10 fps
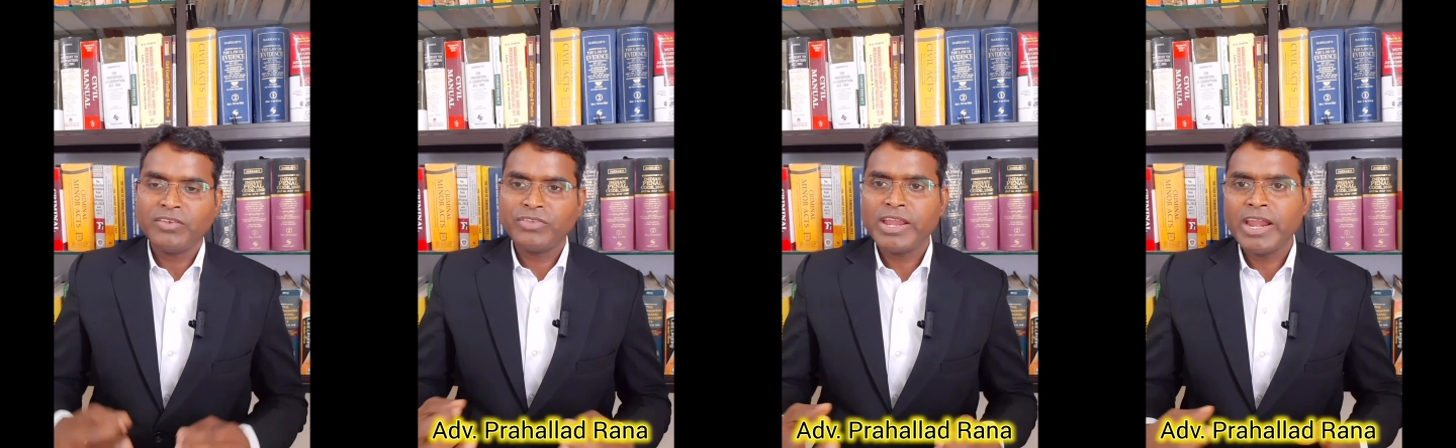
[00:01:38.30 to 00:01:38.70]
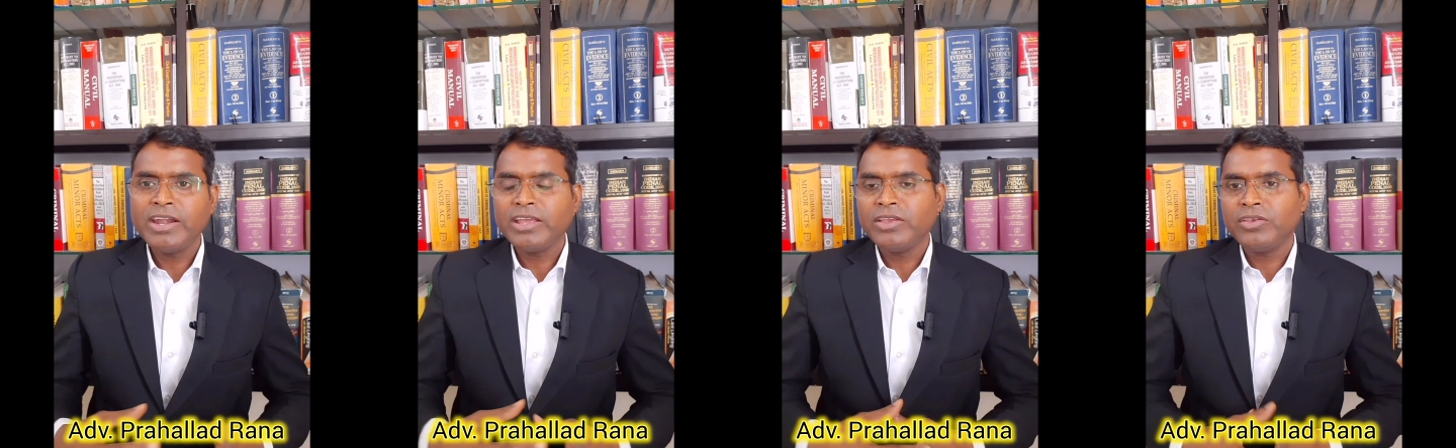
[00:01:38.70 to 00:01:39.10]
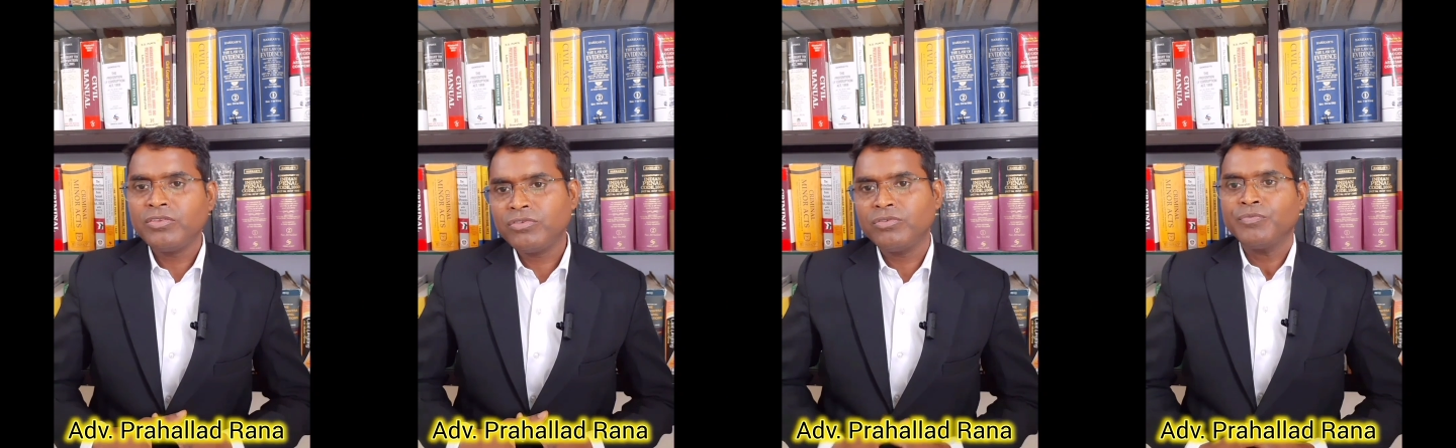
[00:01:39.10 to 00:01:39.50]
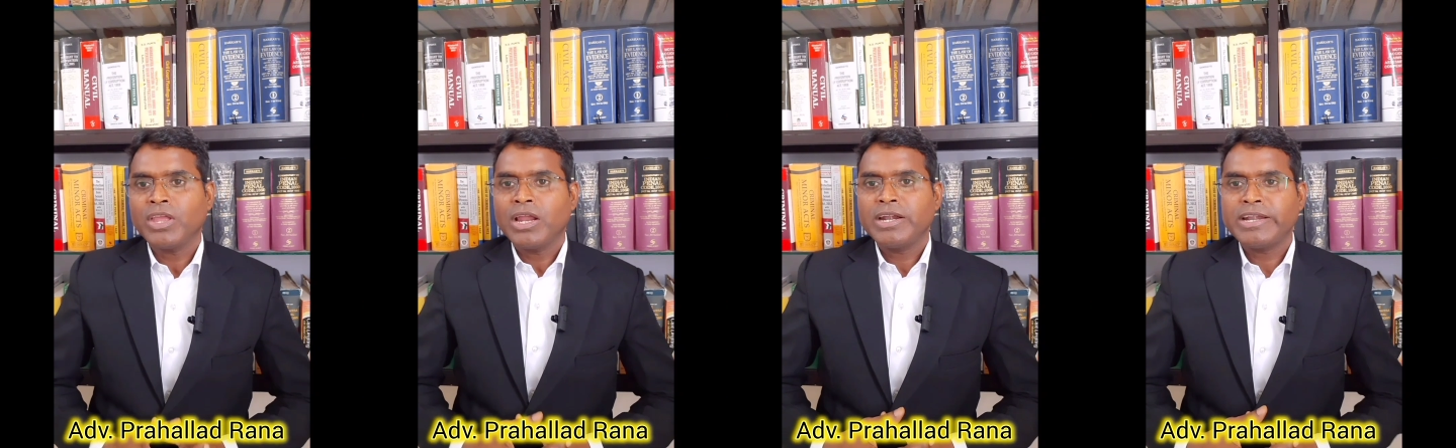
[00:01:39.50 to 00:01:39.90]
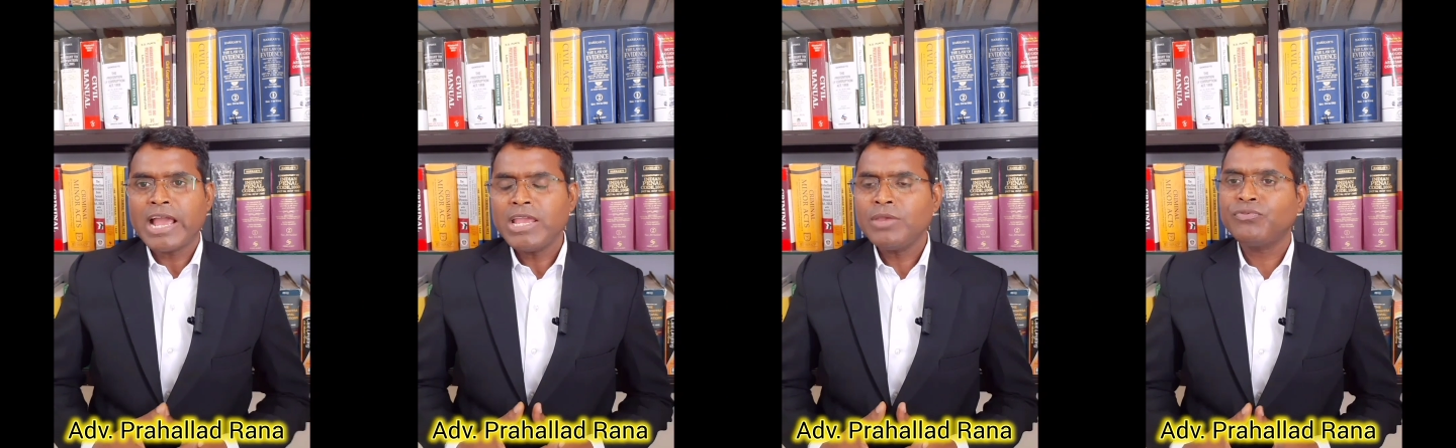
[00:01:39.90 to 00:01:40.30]
second is
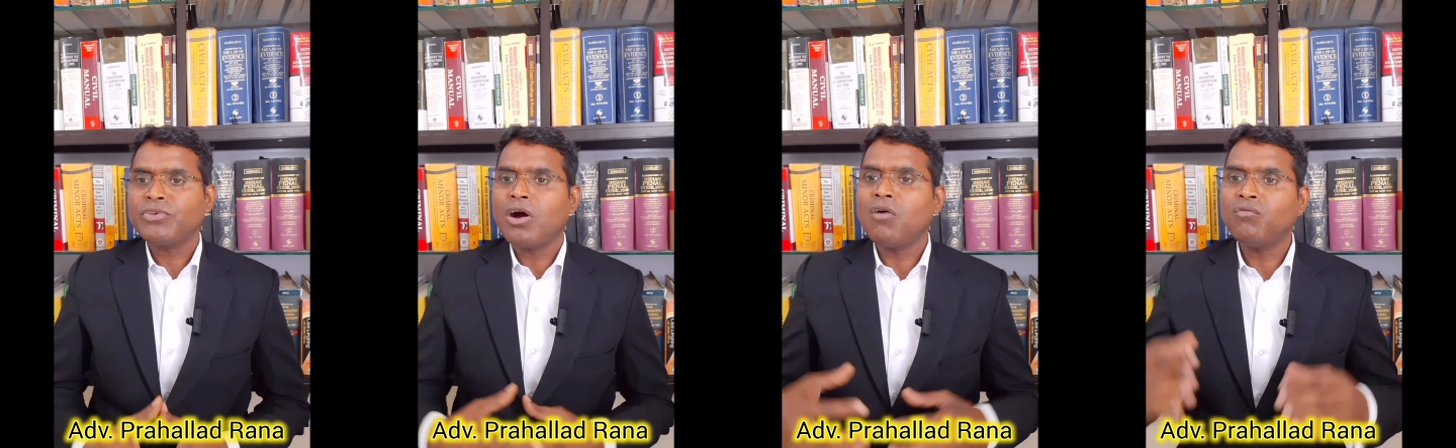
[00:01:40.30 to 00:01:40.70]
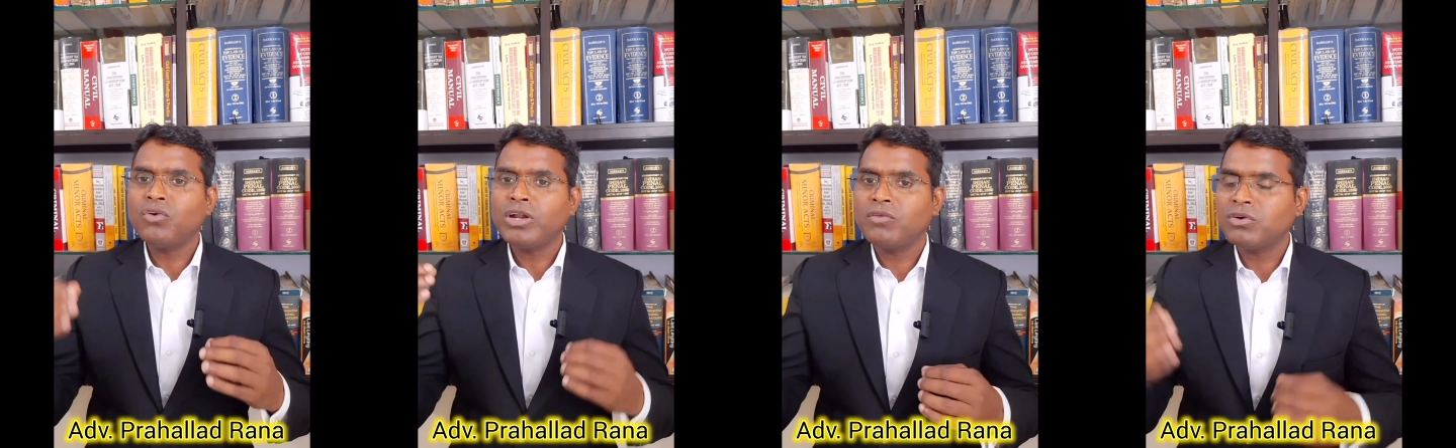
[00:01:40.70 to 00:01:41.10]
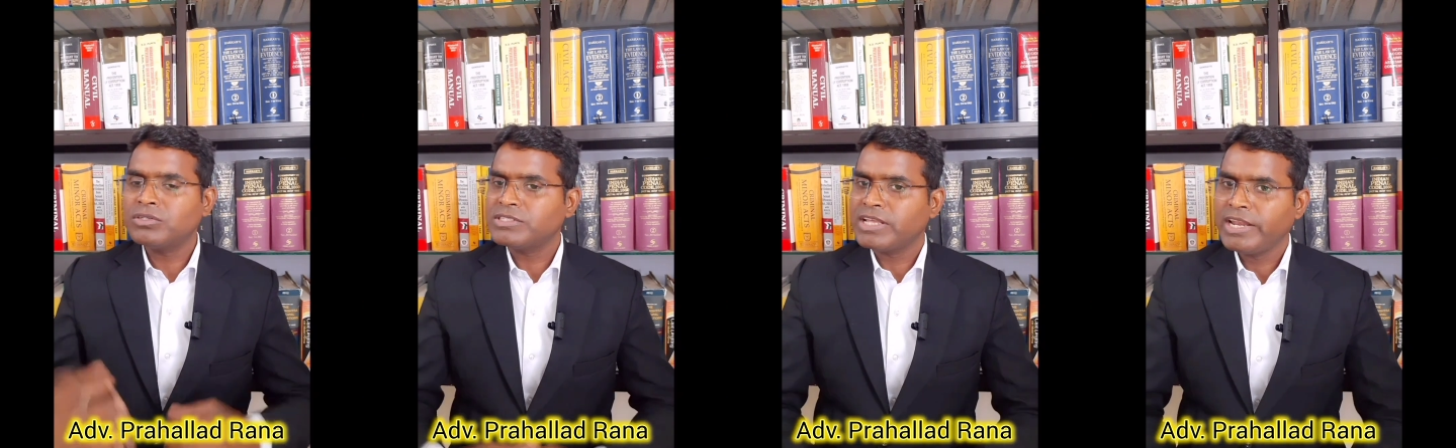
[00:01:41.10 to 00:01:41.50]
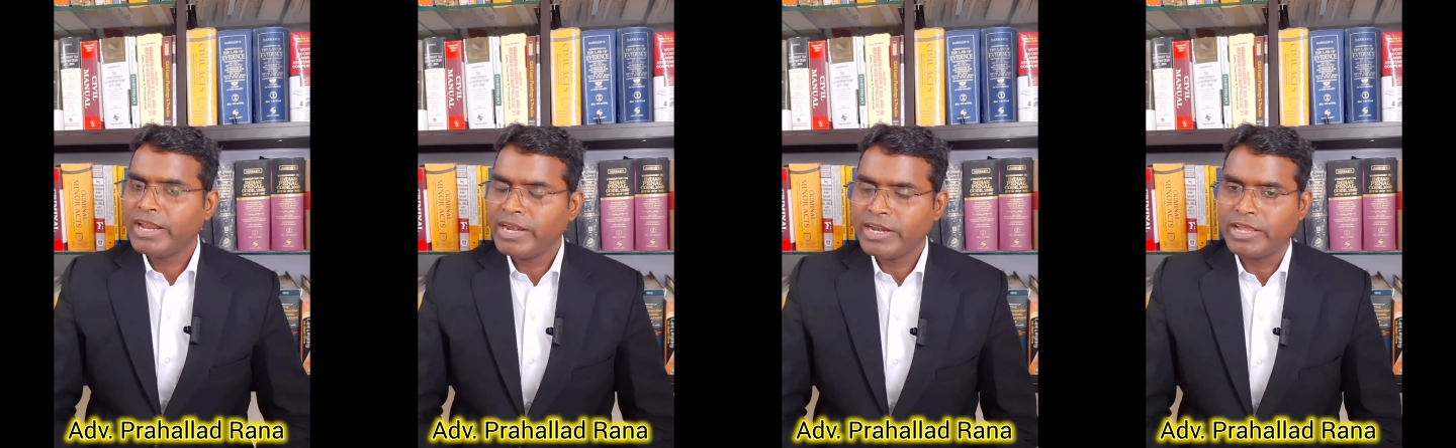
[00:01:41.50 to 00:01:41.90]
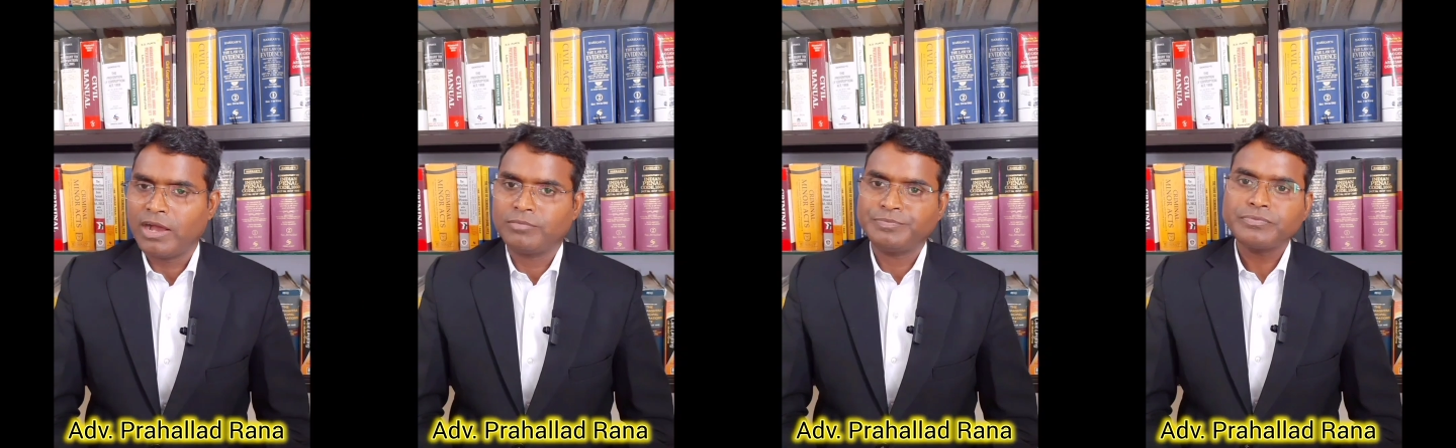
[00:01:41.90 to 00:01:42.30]
types of divorce in India.